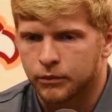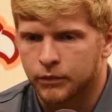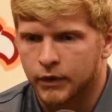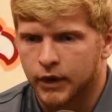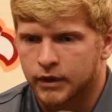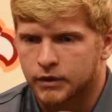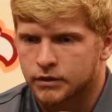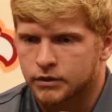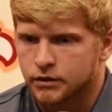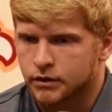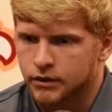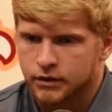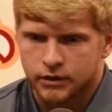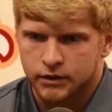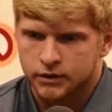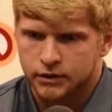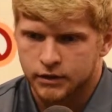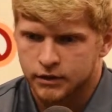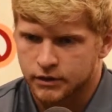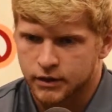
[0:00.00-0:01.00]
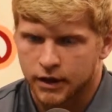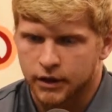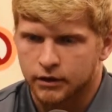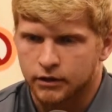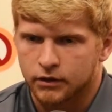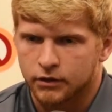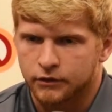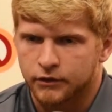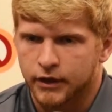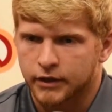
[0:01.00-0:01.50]
it's not going
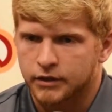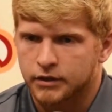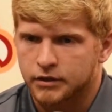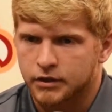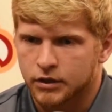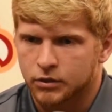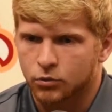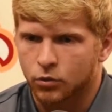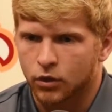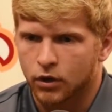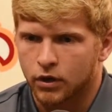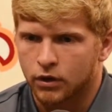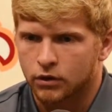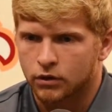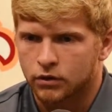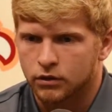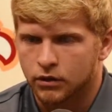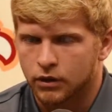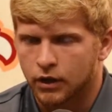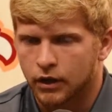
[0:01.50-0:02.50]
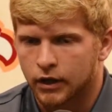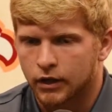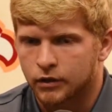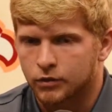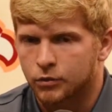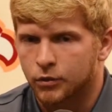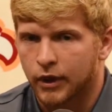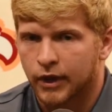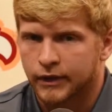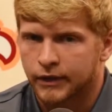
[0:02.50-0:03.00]
to affect the team well.
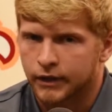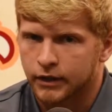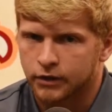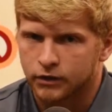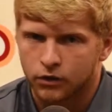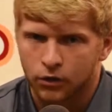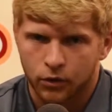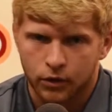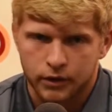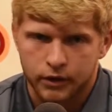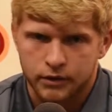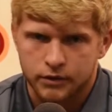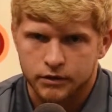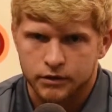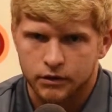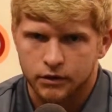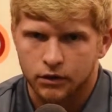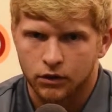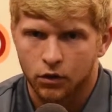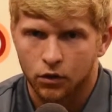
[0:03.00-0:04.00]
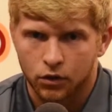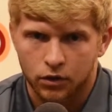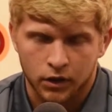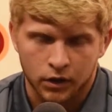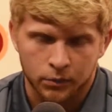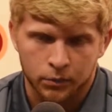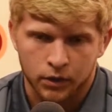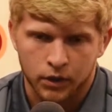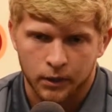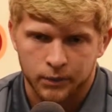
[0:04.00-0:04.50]
And then going into the
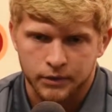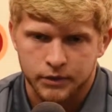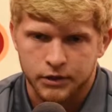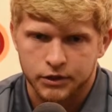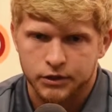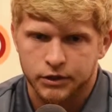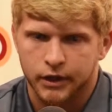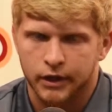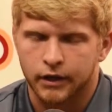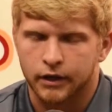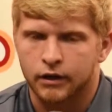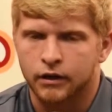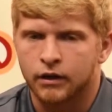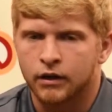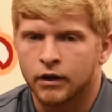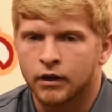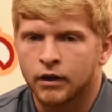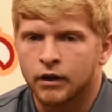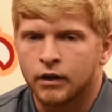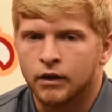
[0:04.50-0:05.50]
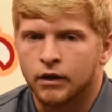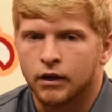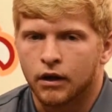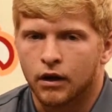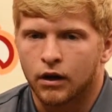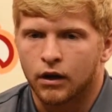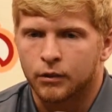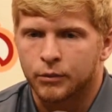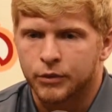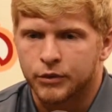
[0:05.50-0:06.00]
goalkeeper competition,
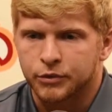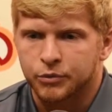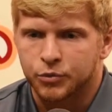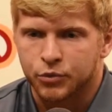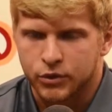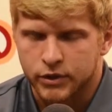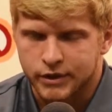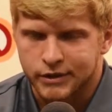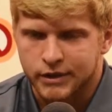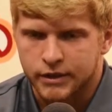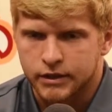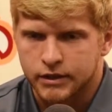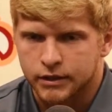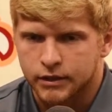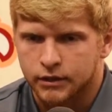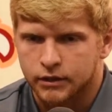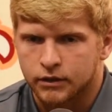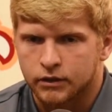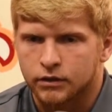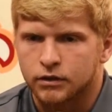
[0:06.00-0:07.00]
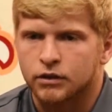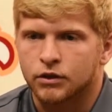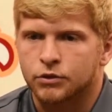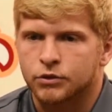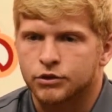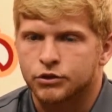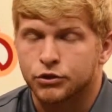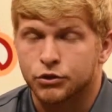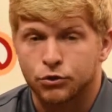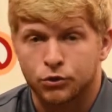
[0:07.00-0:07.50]
in preseason, there
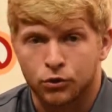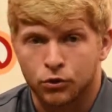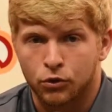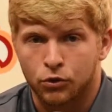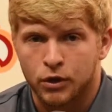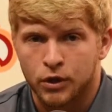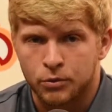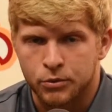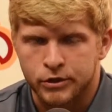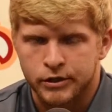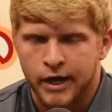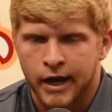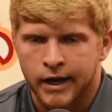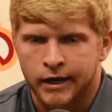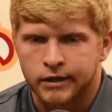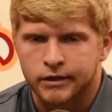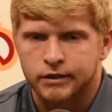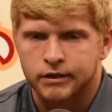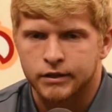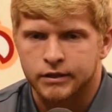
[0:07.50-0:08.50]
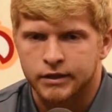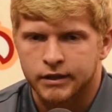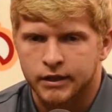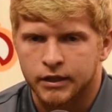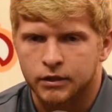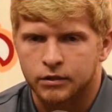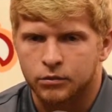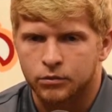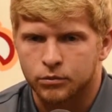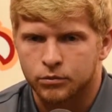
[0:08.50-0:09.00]
was 2 new goalkeepers added to the
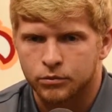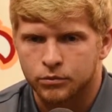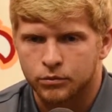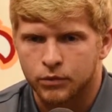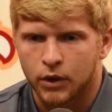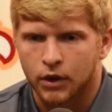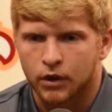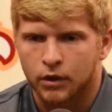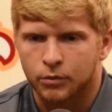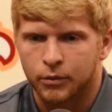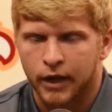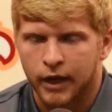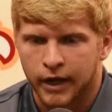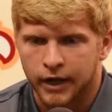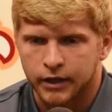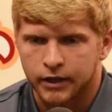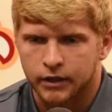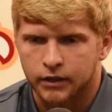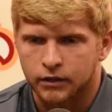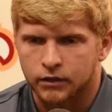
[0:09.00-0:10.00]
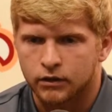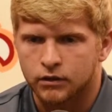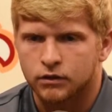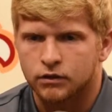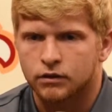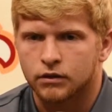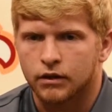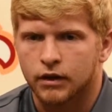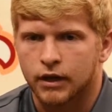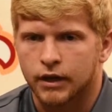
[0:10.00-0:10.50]
team, Aiden
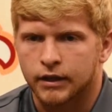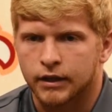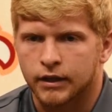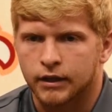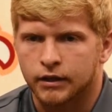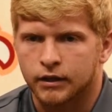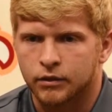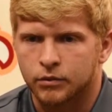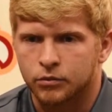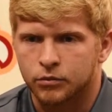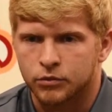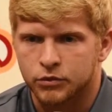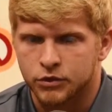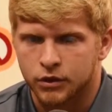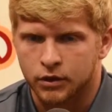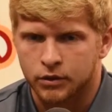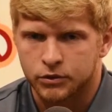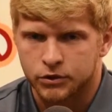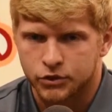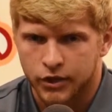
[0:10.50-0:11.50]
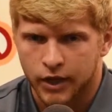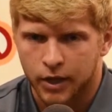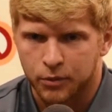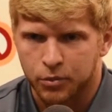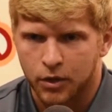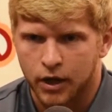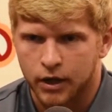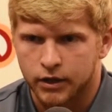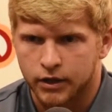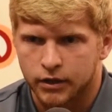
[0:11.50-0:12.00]
and then Jack
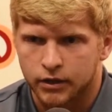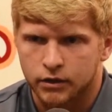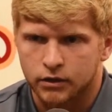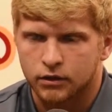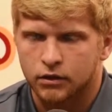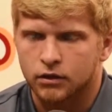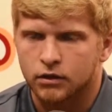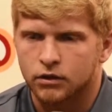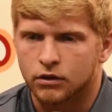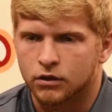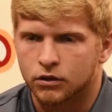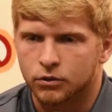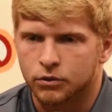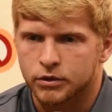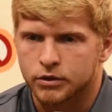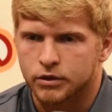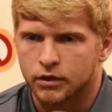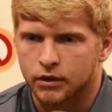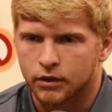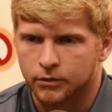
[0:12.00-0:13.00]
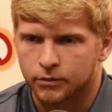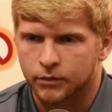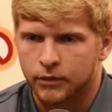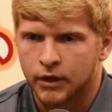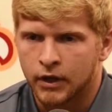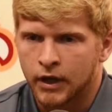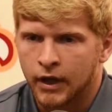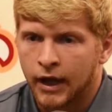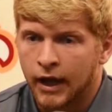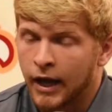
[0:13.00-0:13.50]
Pondy, who was,
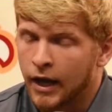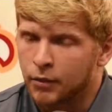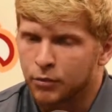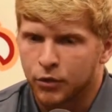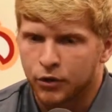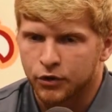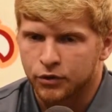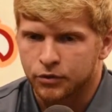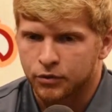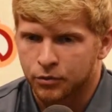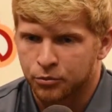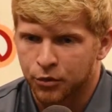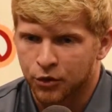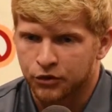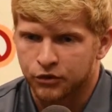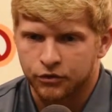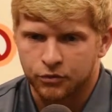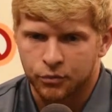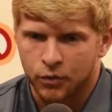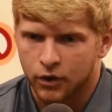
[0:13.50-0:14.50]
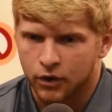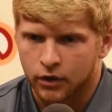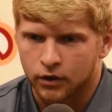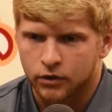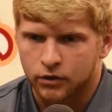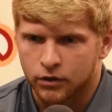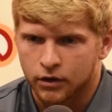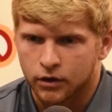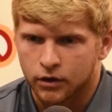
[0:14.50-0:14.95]
and both of them are